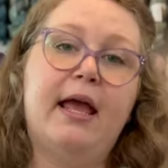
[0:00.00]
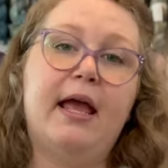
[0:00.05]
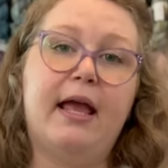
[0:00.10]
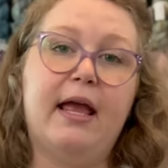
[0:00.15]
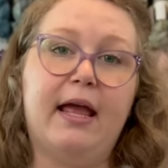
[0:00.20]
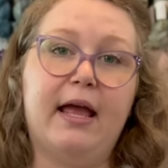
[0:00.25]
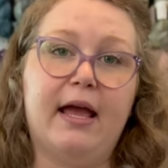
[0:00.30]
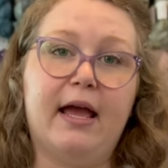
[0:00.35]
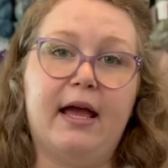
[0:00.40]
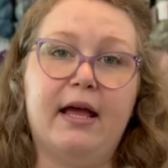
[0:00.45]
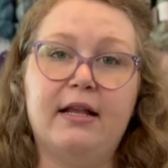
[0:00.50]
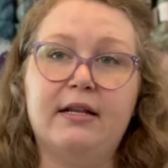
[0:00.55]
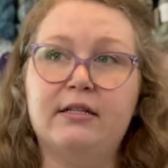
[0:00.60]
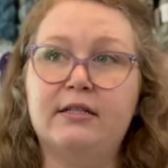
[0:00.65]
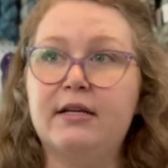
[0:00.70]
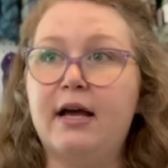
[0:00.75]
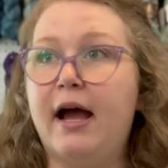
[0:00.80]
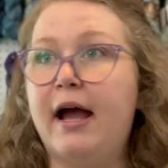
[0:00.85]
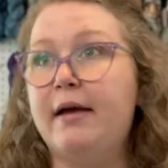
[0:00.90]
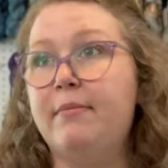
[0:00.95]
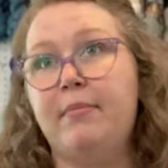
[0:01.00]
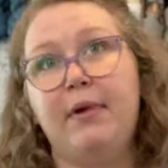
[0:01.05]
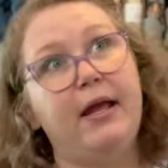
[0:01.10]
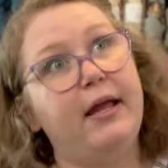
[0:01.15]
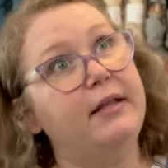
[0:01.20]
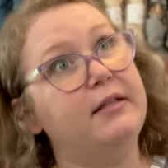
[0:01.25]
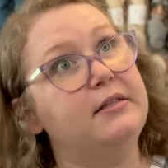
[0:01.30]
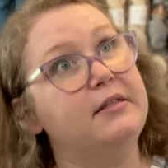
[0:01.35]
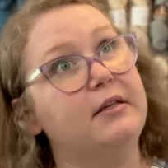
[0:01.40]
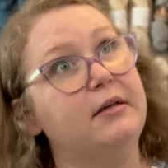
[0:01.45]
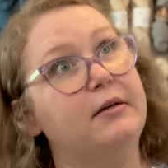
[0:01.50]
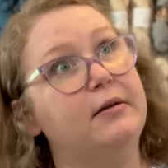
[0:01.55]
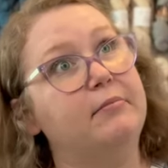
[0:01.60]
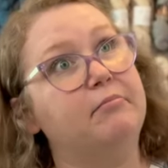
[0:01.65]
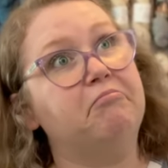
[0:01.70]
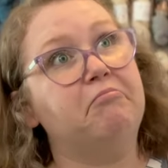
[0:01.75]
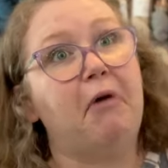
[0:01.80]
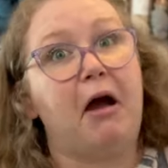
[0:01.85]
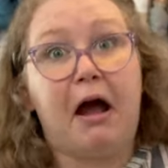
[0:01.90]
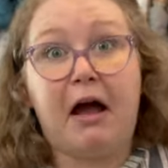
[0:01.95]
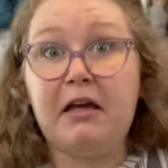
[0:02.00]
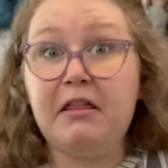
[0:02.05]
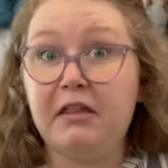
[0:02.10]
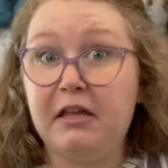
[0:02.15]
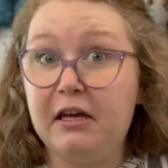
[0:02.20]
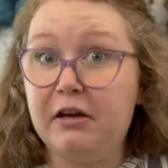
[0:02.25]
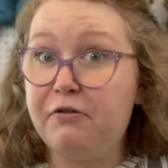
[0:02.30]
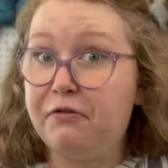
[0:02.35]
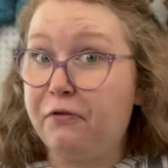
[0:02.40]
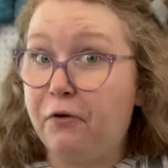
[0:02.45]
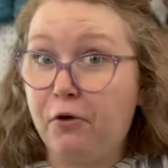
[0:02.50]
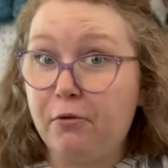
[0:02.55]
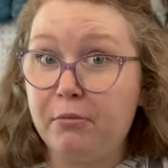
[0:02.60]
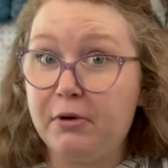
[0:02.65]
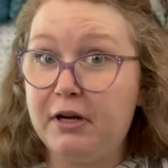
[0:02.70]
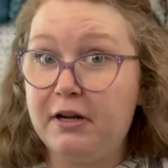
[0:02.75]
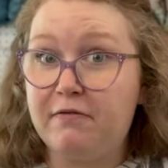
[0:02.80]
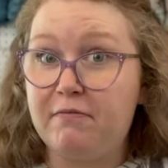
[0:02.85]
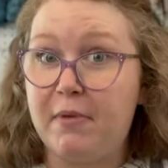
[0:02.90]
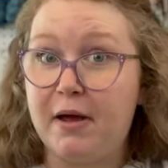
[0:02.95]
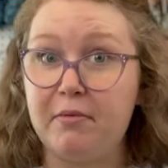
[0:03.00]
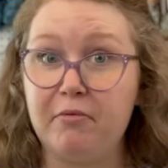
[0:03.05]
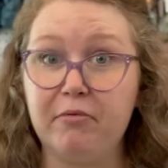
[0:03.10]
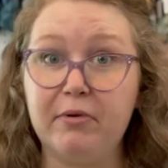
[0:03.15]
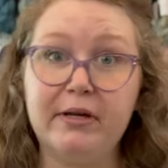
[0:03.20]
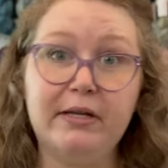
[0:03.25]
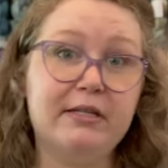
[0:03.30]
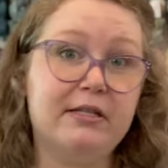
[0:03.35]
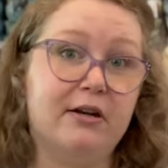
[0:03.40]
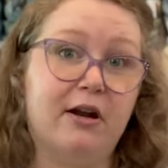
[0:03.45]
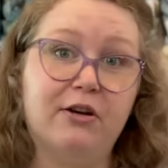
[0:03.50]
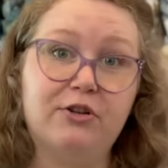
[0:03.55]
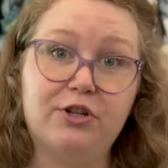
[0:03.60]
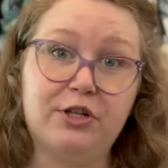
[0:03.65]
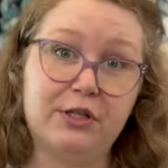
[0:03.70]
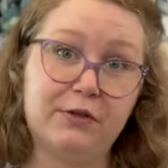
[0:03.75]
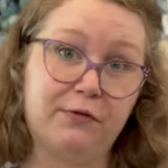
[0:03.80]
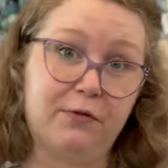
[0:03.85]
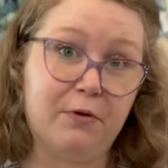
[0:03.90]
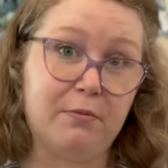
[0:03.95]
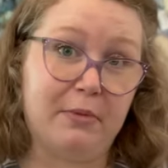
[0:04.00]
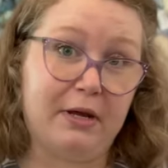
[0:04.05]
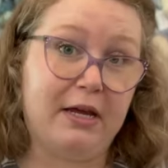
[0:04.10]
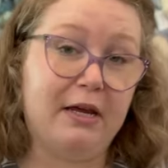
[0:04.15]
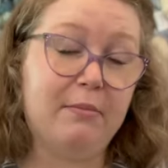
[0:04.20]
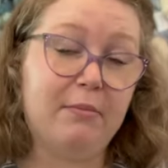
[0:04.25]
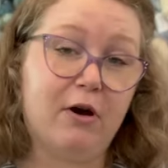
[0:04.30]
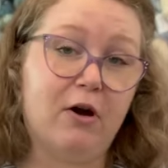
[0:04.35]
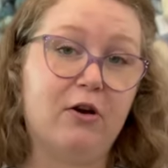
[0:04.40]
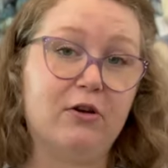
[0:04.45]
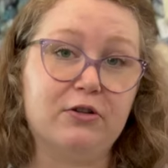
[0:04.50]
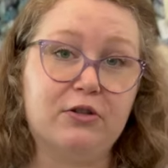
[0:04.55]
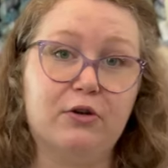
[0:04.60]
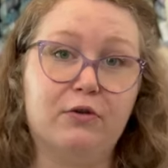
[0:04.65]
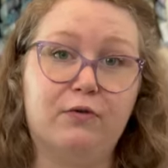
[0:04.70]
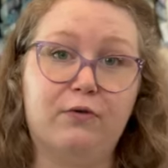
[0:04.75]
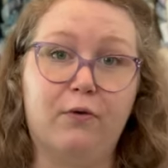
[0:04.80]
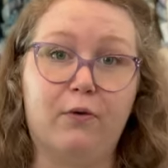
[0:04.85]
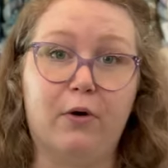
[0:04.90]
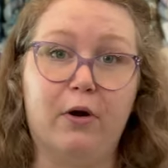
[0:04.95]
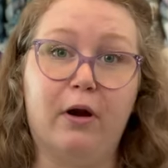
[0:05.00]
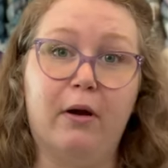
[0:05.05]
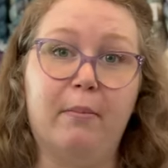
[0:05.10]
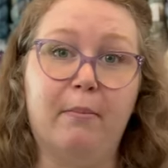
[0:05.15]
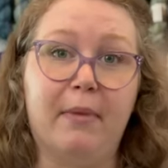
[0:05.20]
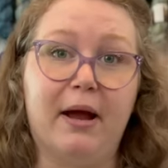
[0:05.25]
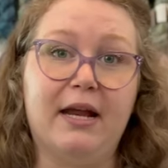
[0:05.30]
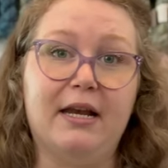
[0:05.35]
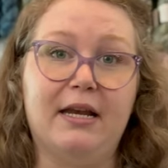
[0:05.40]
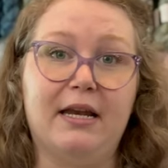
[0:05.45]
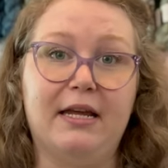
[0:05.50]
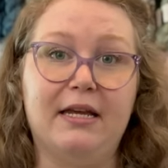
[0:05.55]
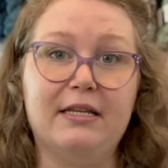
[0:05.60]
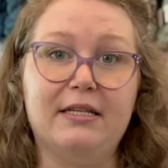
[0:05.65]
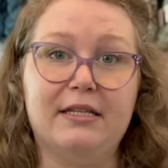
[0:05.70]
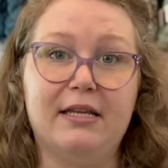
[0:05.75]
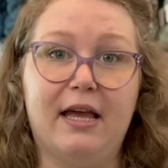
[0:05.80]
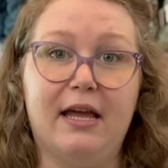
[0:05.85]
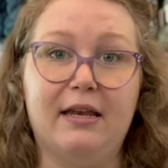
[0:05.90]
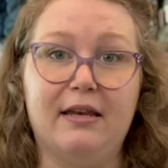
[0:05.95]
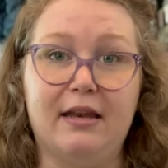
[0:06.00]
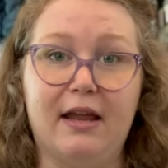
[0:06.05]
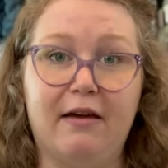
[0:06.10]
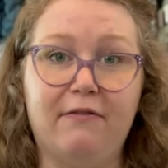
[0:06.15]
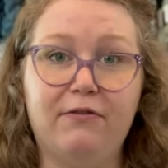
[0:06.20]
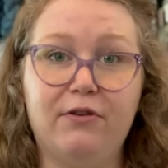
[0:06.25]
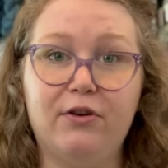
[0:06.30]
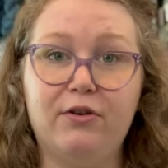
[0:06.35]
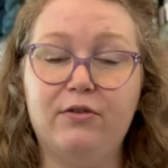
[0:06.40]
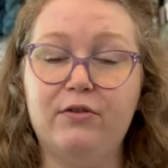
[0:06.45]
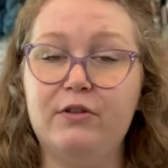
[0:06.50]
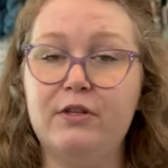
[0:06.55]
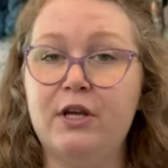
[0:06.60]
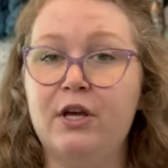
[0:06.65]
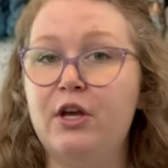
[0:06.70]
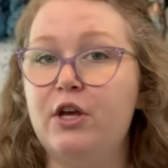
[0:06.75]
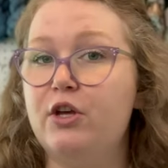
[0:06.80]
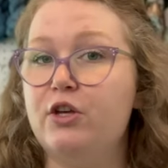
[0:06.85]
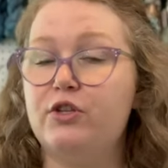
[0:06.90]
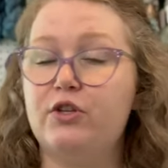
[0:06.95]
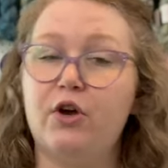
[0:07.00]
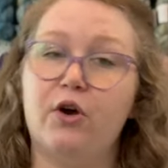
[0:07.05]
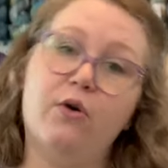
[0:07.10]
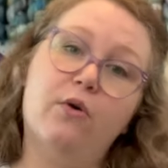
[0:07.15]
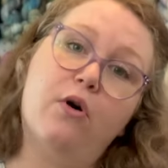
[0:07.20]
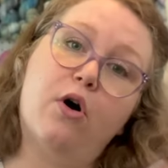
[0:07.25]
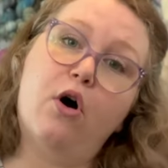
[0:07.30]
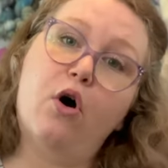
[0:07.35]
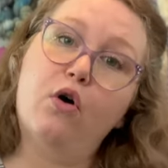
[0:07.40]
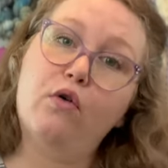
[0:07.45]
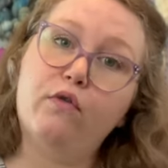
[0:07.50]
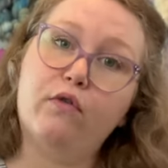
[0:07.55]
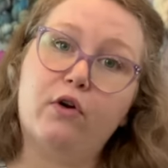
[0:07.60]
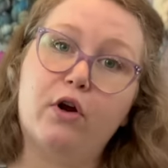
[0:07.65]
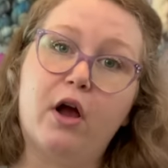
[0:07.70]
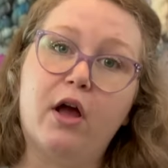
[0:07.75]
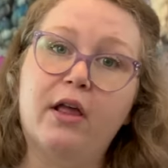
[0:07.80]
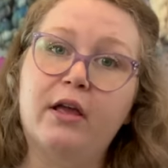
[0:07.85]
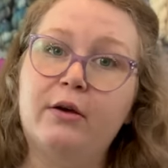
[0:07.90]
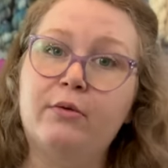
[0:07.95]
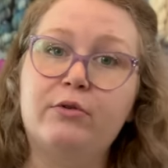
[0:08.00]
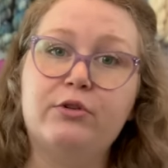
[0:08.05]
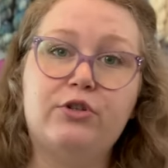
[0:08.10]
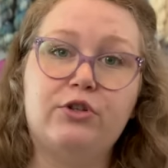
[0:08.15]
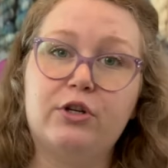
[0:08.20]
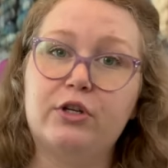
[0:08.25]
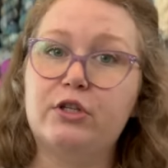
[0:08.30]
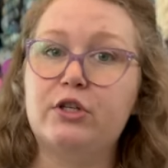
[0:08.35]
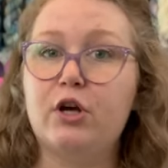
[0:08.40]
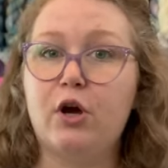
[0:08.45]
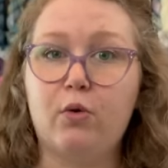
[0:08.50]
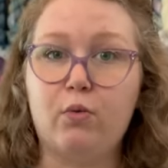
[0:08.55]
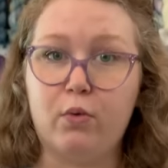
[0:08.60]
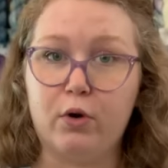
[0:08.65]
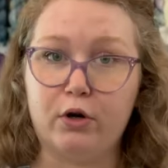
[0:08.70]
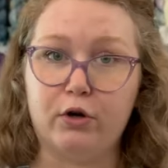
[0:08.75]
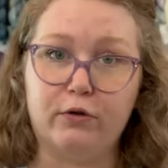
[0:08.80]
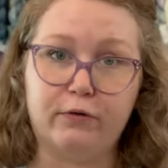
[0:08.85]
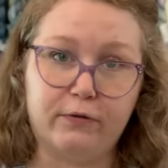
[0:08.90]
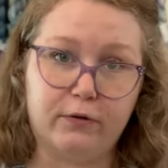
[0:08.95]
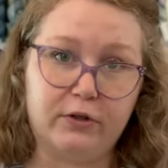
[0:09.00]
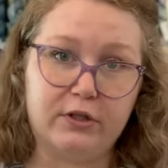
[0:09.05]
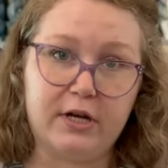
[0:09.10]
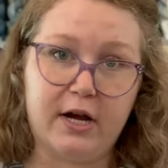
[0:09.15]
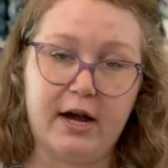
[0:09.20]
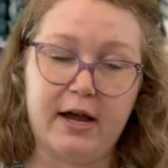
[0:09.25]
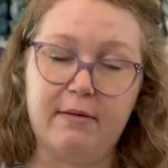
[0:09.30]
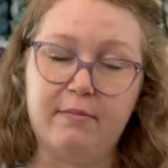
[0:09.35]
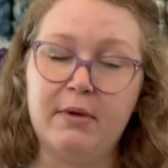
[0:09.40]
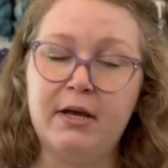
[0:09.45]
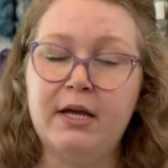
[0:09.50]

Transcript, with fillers: And I made some, I think, formative memories, not just for me, but also for my niece and nephews. So overall, it was just a wonderful time.